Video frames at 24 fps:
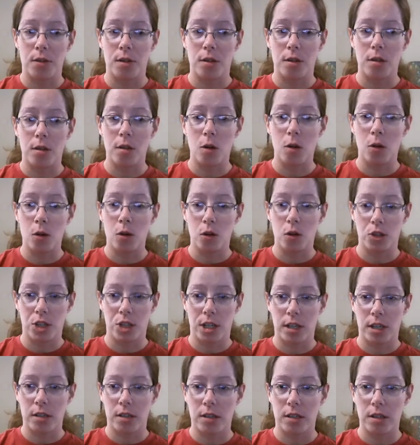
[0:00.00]
local
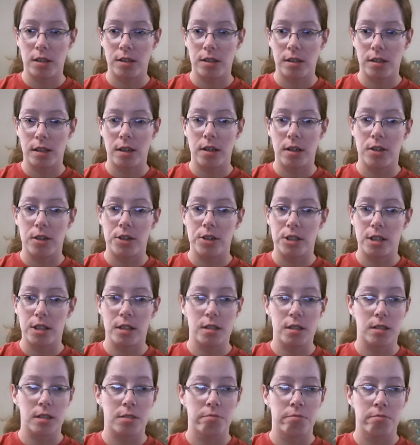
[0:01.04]
channels that are
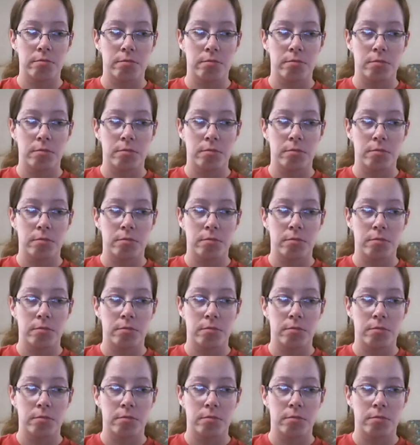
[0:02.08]
just